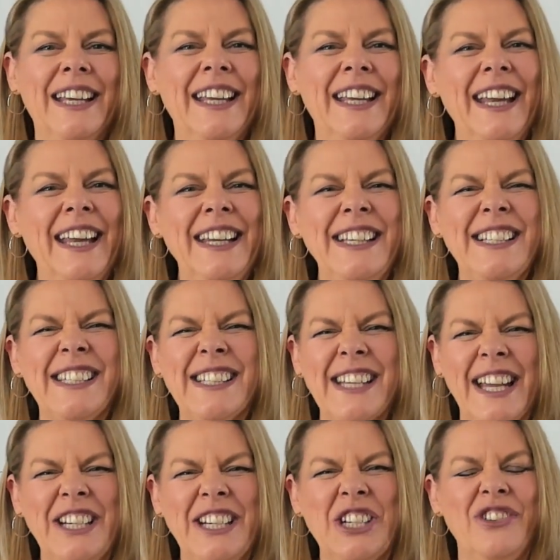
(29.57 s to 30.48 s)
any
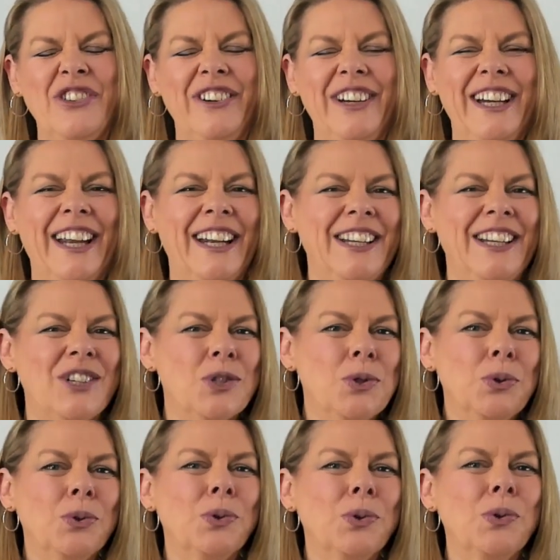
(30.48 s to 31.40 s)
stationery, any
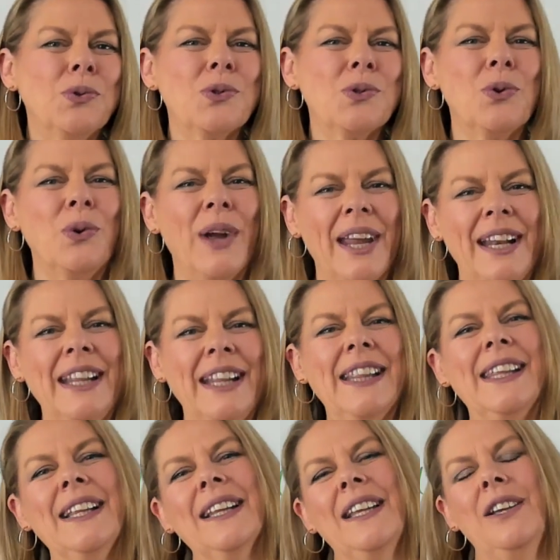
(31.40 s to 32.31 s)
tools or
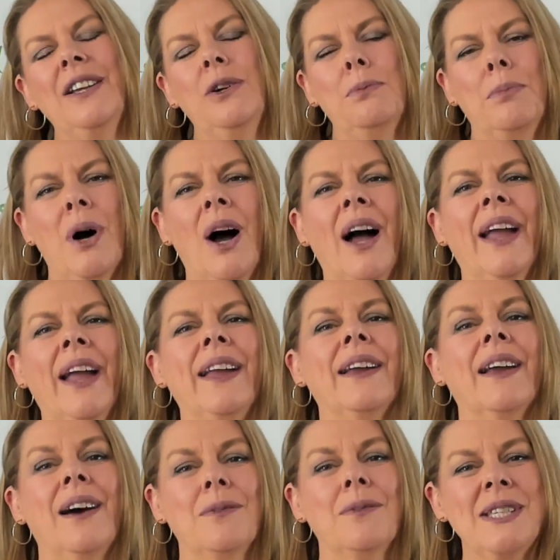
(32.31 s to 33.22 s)
anything that you buy
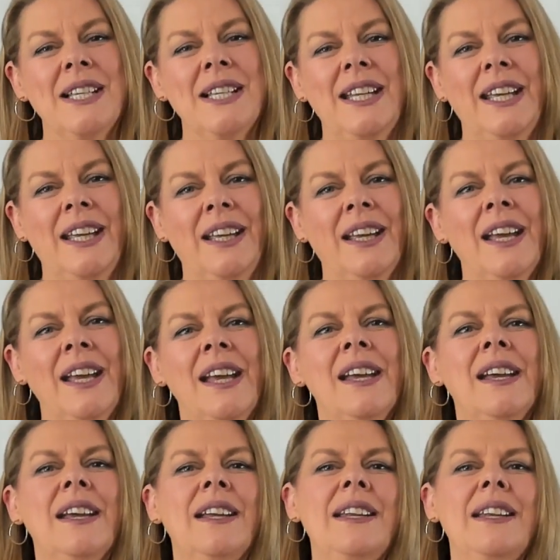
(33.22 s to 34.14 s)
comes in here.
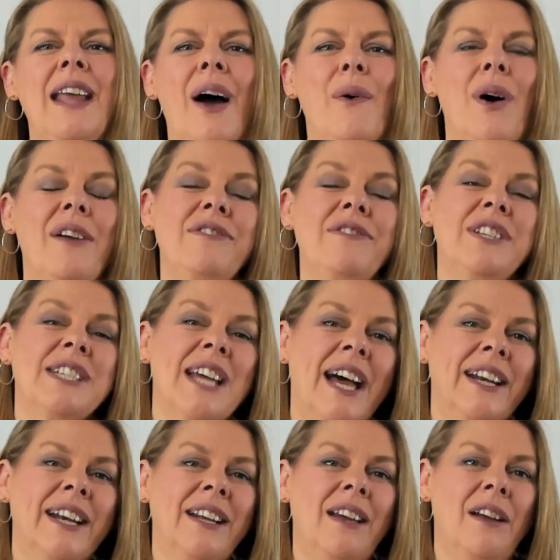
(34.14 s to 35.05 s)
Now, I've
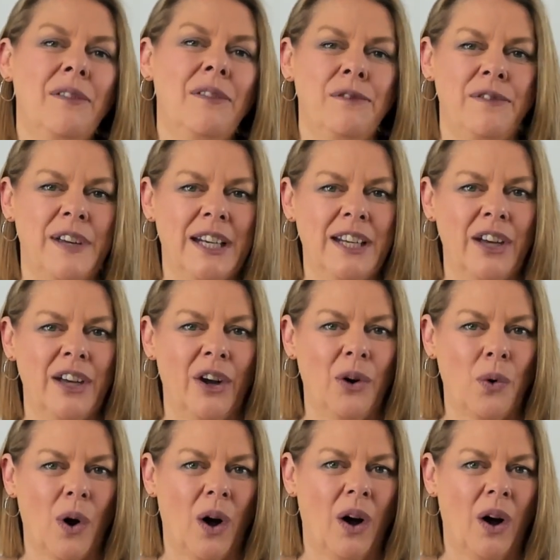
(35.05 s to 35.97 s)
done a
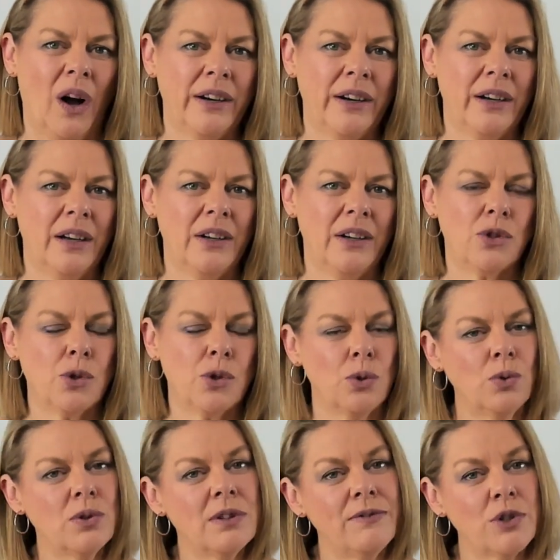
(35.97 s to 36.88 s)
video on
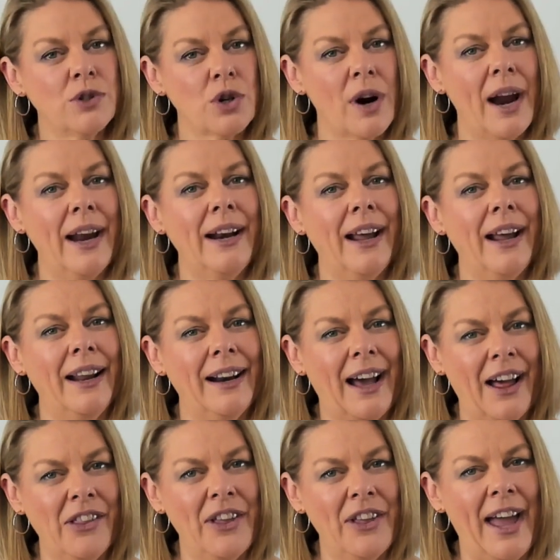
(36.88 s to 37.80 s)
tools of trade and
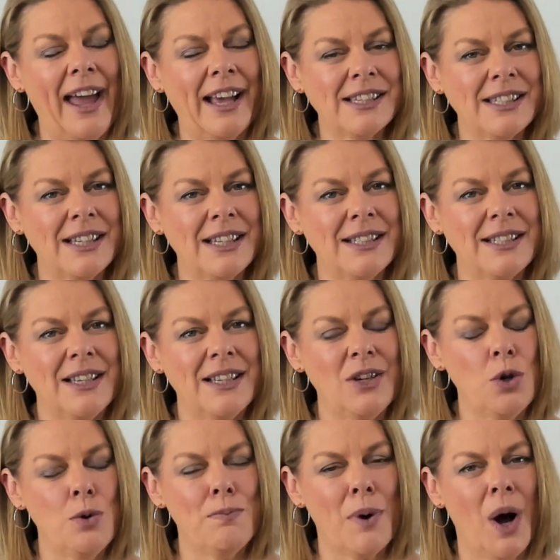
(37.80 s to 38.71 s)
other assets that
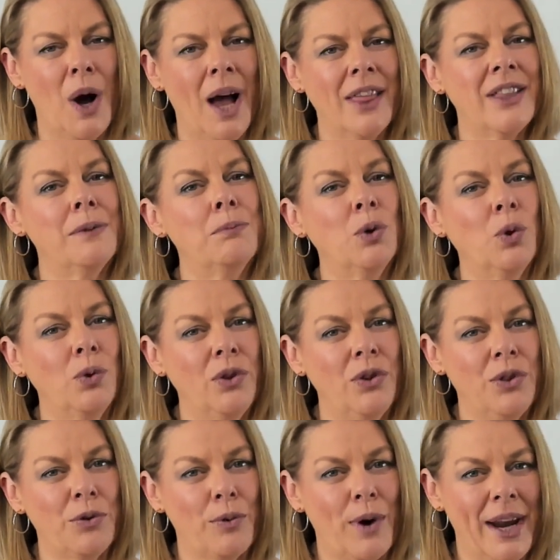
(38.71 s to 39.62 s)
you buy that are more
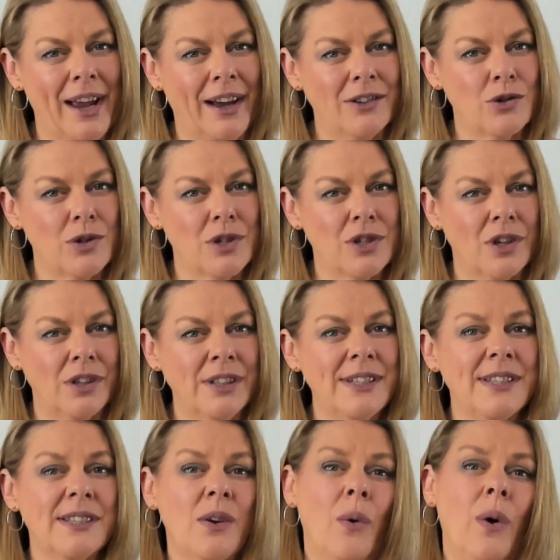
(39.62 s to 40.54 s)
than
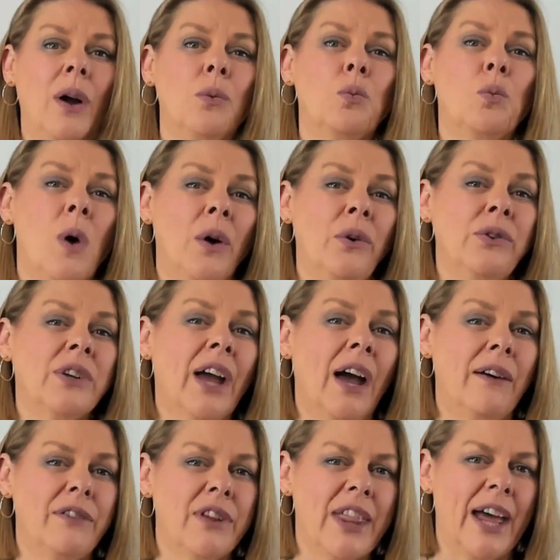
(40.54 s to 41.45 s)
$300, so I won't
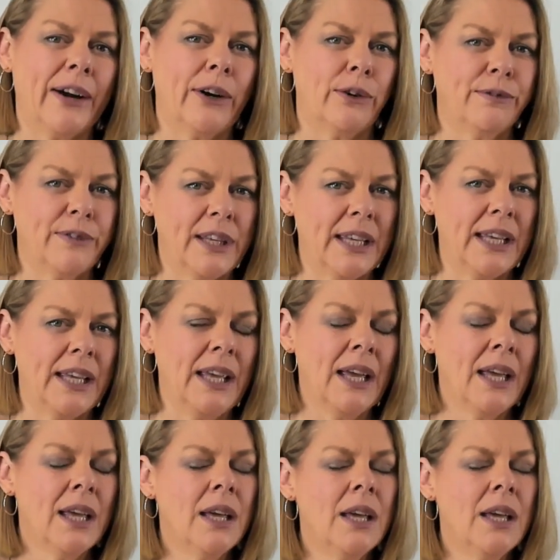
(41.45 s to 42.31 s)
cover that off here.